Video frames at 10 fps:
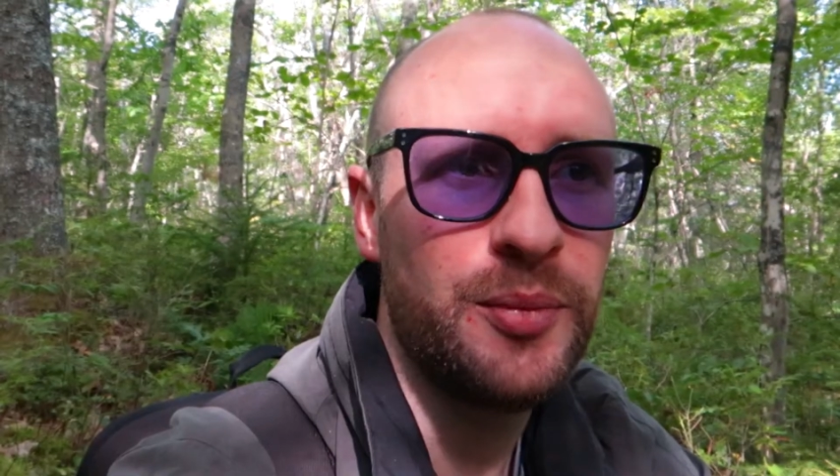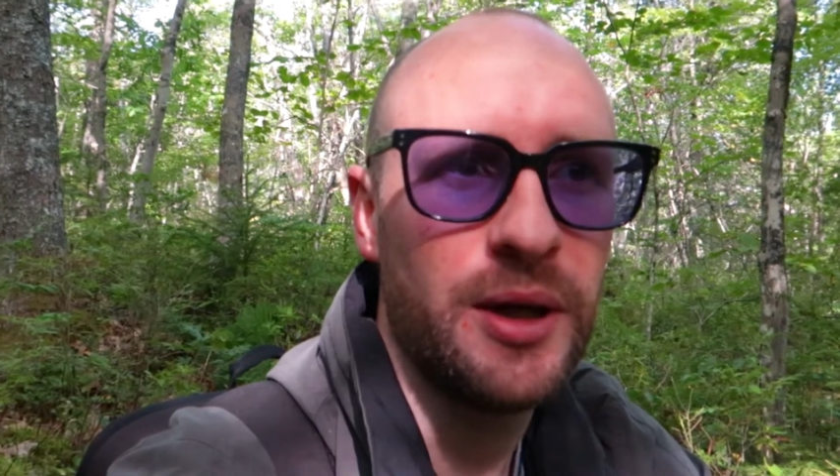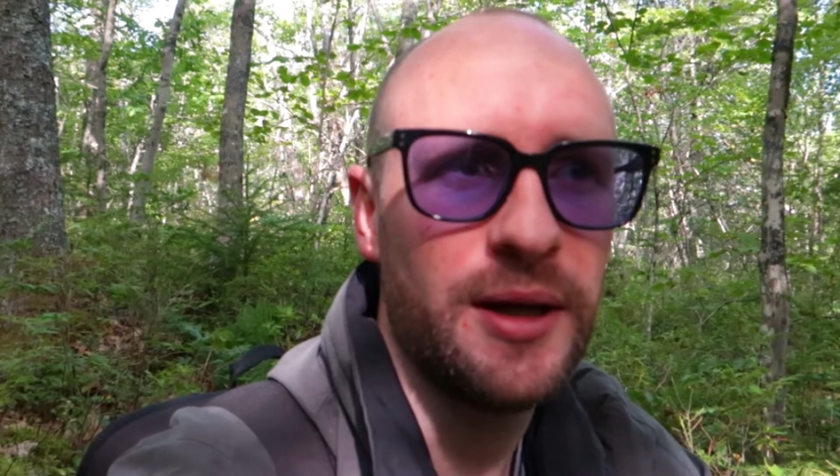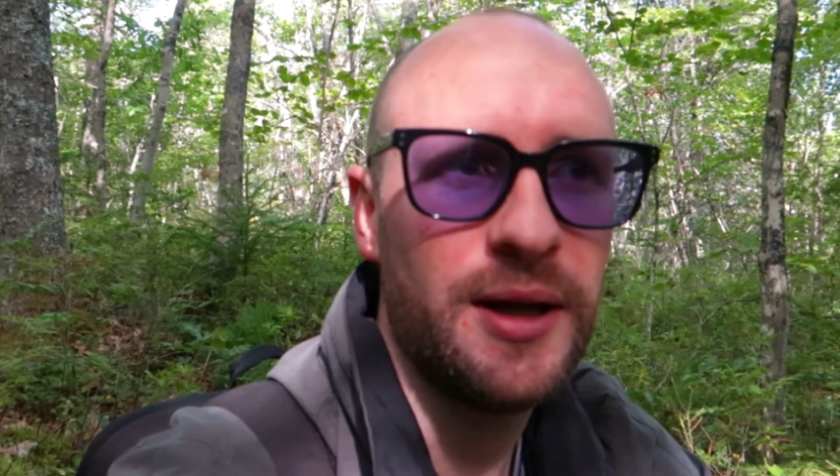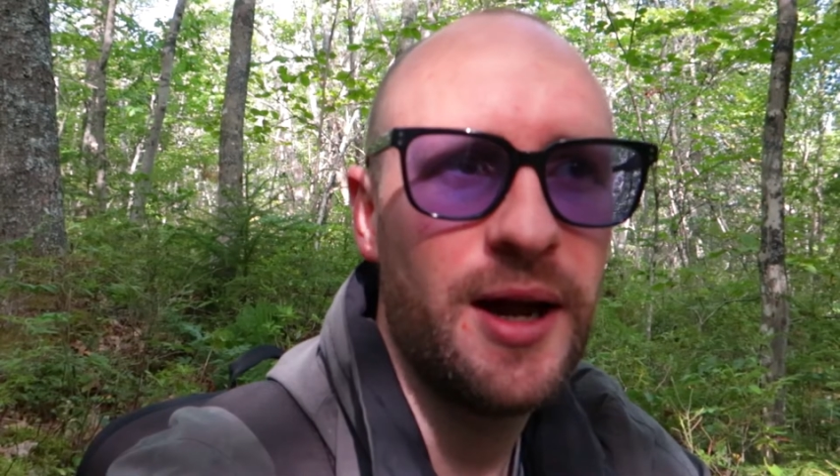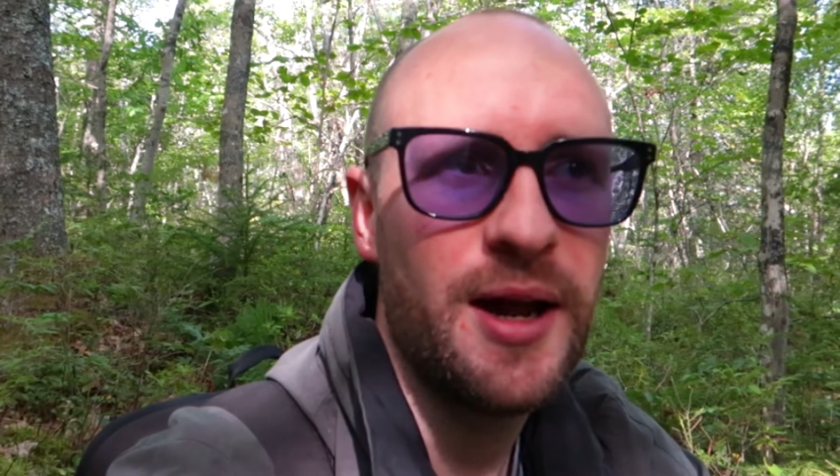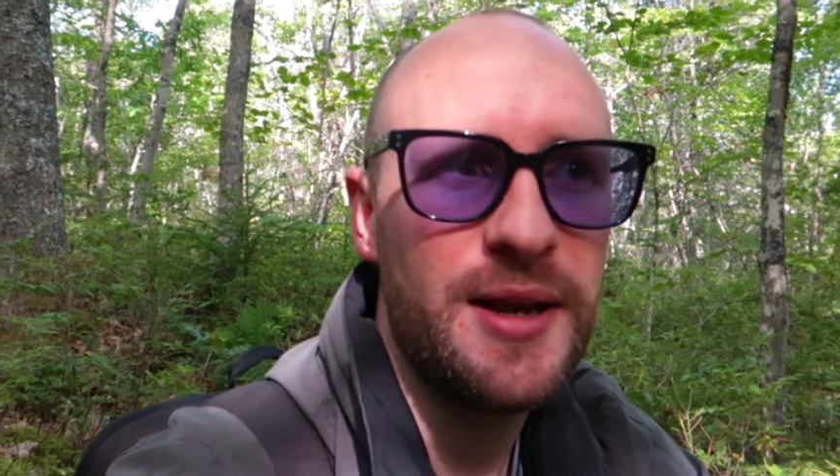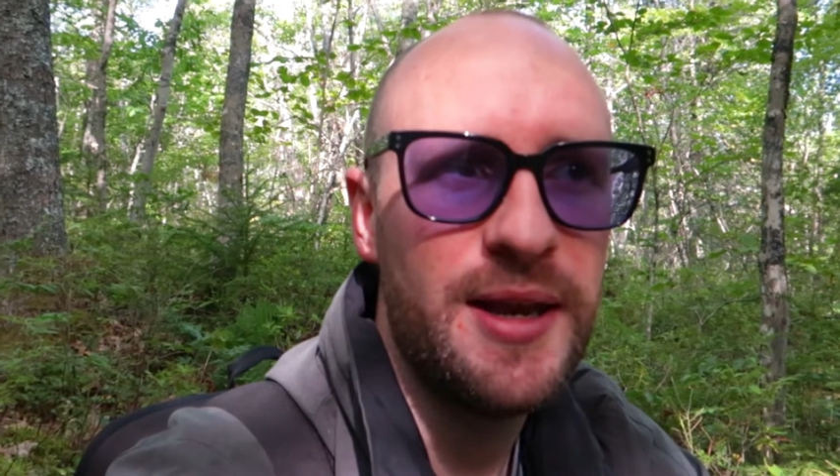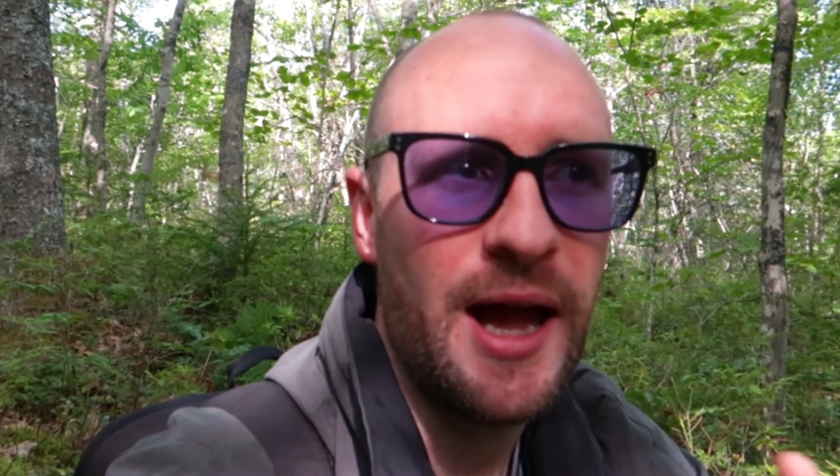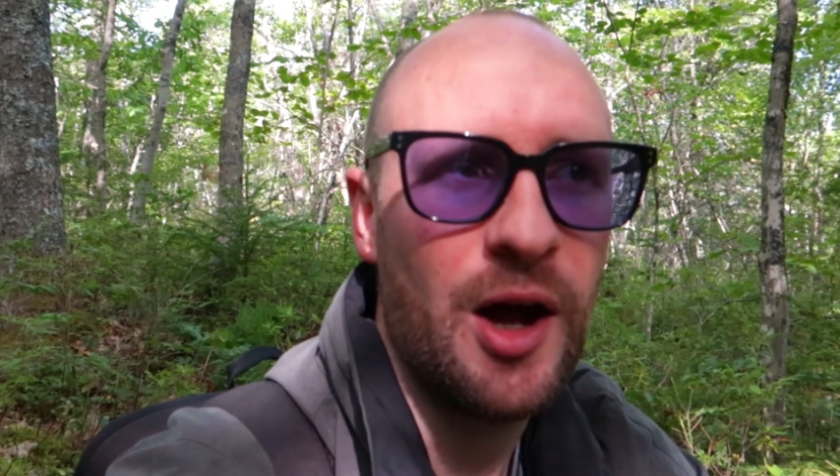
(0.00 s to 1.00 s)
But
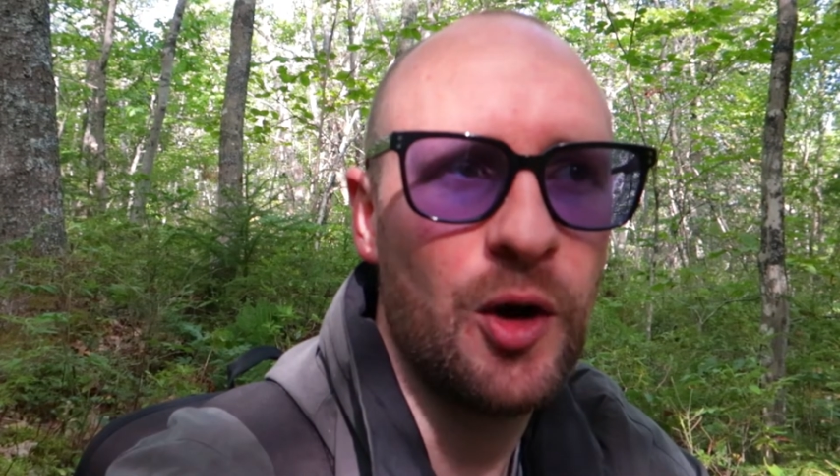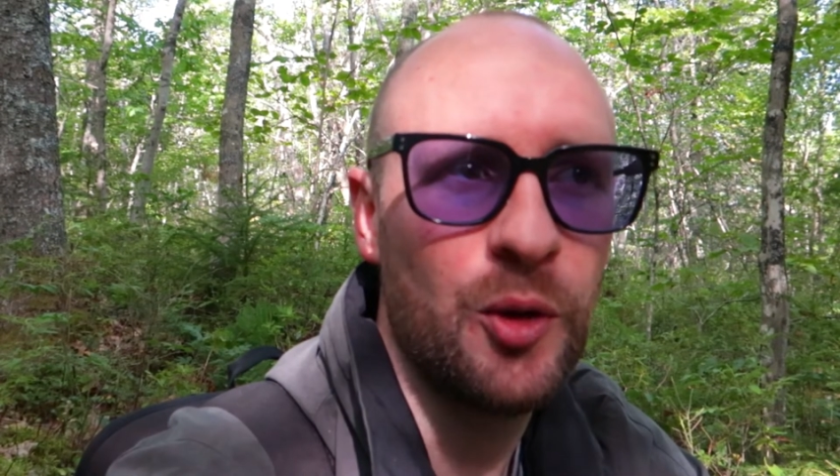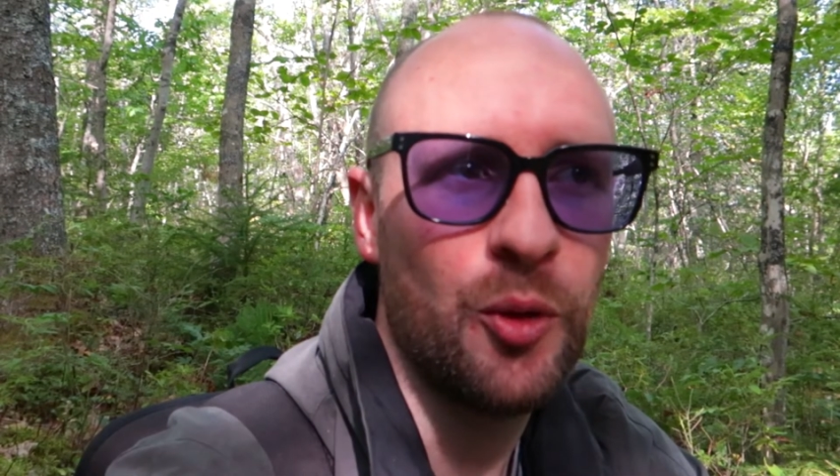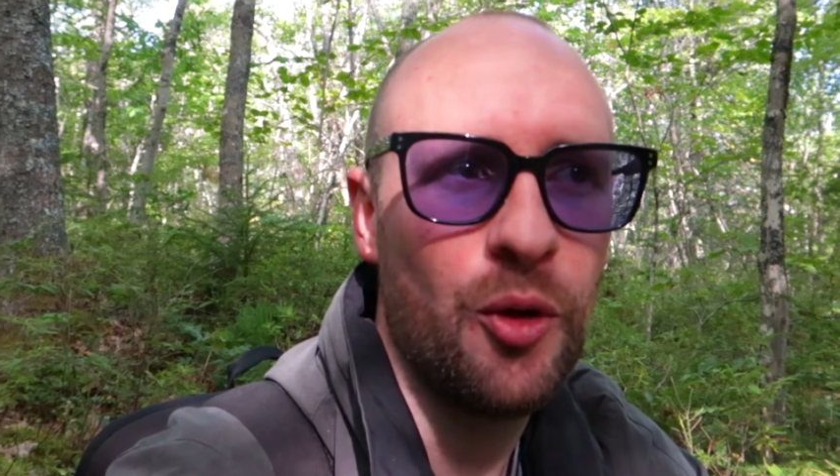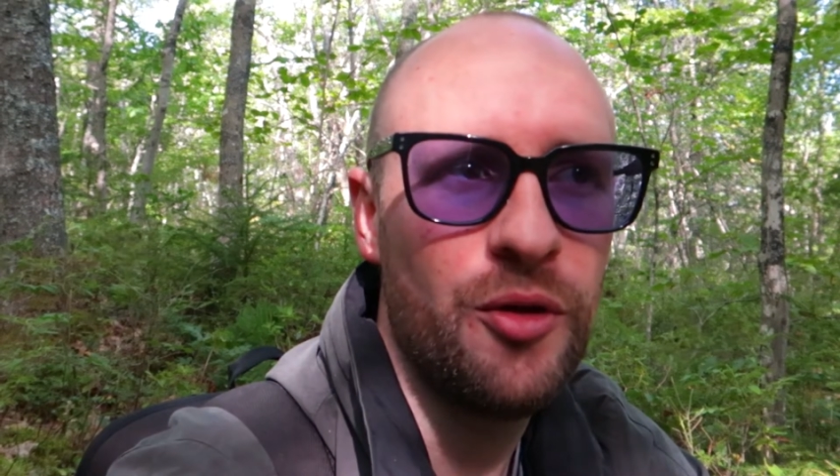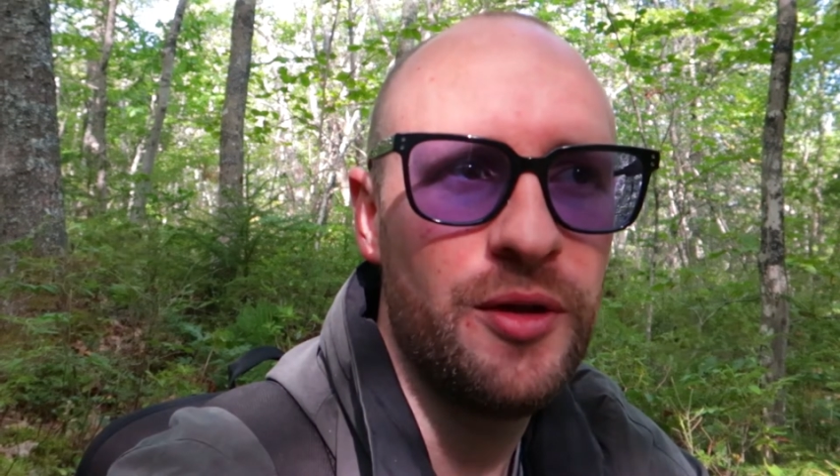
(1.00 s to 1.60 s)
now